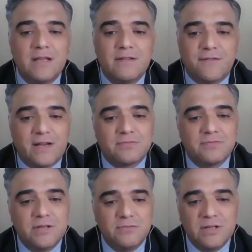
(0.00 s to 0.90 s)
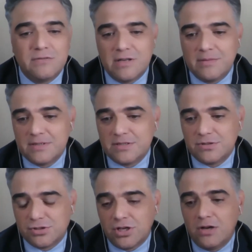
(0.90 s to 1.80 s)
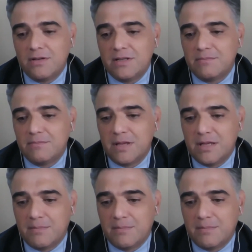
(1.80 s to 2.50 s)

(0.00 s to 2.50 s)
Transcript: In fact, we were able to show in